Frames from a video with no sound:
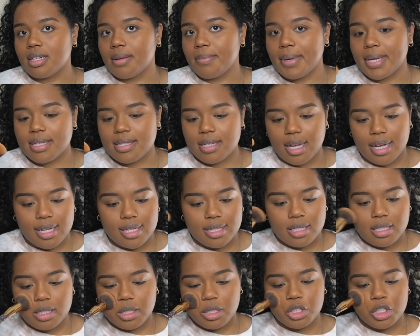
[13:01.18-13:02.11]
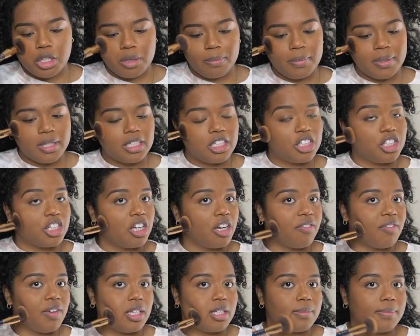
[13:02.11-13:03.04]
a mess, guys. You shouldn't be touching your
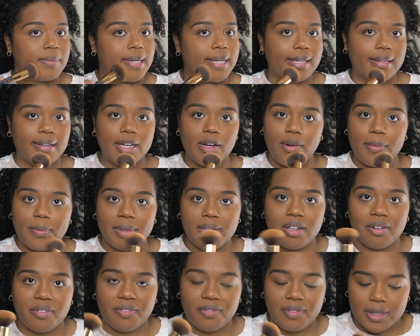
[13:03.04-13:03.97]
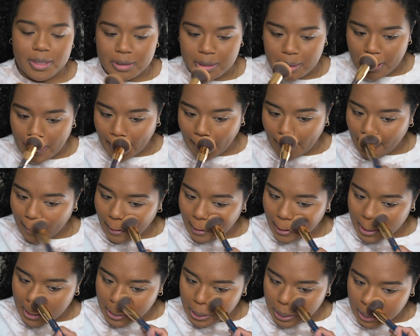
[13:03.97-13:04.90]
face, but you know, I'm a little fidgety,
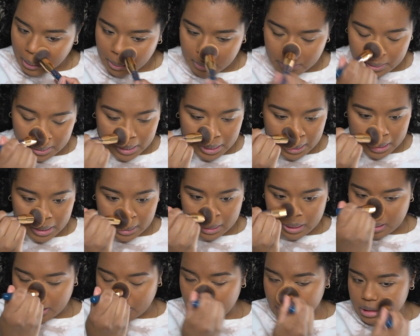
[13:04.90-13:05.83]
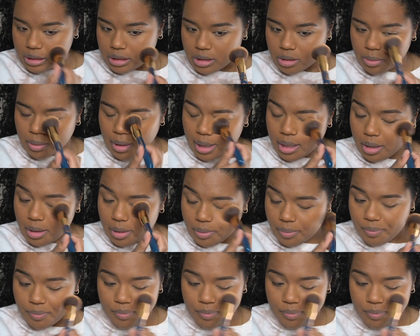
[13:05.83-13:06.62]
so that's just what I do.